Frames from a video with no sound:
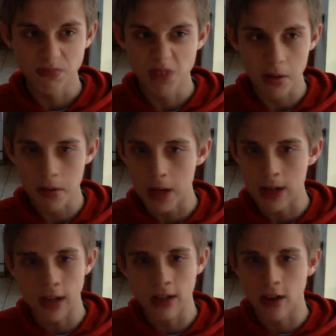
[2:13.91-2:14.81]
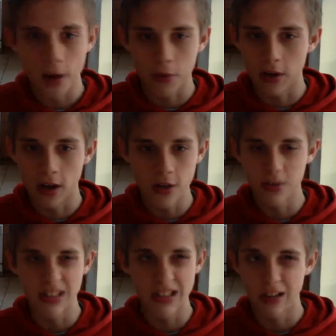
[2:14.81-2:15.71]
Probably my like top
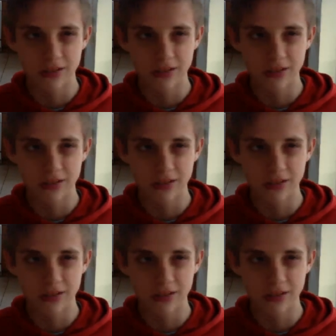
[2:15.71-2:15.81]
100,